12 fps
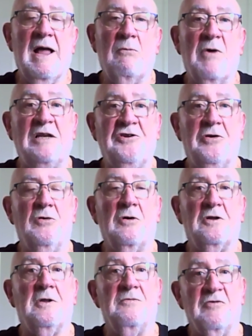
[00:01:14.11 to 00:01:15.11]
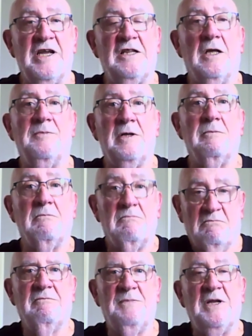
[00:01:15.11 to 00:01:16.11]
once you look at them, read them, and
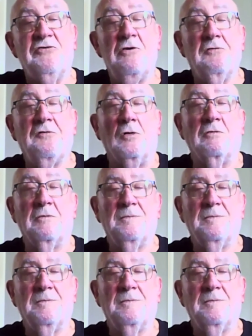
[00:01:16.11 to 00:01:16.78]
be truthful.